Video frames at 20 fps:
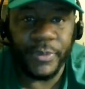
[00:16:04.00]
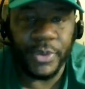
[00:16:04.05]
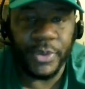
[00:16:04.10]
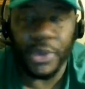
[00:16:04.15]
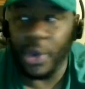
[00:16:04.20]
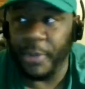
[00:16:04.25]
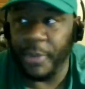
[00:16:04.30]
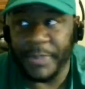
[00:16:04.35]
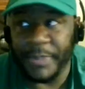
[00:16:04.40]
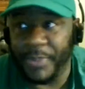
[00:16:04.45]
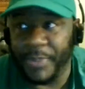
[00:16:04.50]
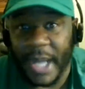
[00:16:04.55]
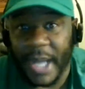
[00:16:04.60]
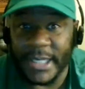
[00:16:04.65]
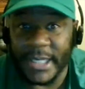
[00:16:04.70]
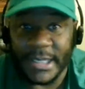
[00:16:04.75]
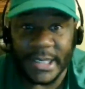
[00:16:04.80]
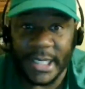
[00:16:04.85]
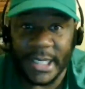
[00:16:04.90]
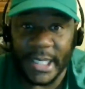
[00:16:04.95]
You're gonna be
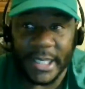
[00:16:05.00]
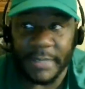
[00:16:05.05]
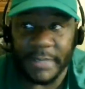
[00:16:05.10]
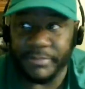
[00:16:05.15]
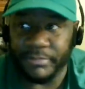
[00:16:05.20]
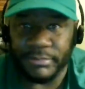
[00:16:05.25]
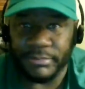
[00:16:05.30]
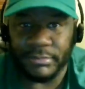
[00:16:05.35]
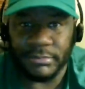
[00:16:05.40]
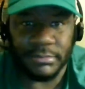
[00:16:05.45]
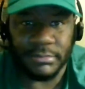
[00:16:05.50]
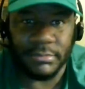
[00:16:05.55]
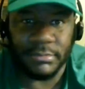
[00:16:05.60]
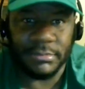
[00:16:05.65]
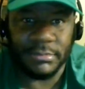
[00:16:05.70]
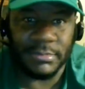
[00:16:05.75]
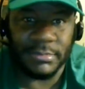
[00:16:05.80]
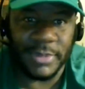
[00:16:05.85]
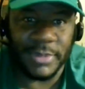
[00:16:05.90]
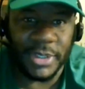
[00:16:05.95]
probably seeing,
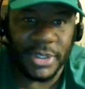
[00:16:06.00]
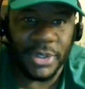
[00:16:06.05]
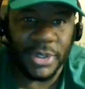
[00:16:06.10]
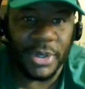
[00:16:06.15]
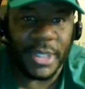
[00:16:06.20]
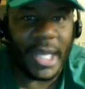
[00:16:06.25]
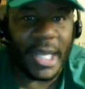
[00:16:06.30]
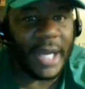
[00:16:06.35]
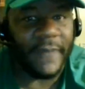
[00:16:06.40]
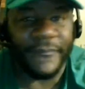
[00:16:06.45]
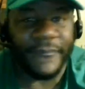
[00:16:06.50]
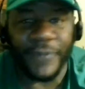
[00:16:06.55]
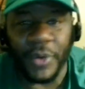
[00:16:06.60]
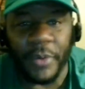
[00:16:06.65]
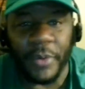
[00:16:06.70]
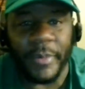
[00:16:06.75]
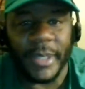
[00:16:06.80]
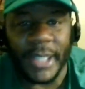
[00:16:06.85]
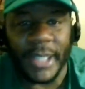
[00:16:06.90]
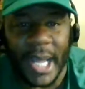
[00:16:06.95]
a lot of
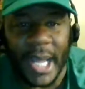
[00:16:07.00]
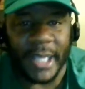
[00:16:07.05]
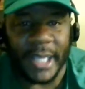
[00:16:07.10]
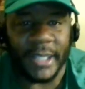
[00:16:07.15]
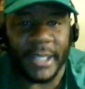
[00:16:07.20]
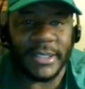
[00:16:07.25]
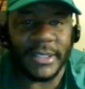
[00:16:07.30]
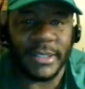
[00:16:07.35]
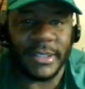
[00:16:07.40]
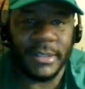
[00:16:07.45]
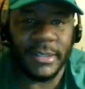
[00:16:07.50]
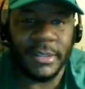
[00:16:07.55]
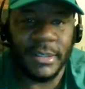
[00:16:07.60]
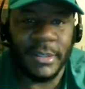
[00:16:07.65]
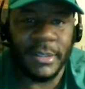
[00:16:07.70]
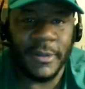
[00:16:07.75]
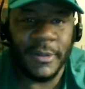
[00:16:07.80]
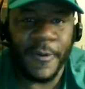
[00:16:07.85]
former Lions.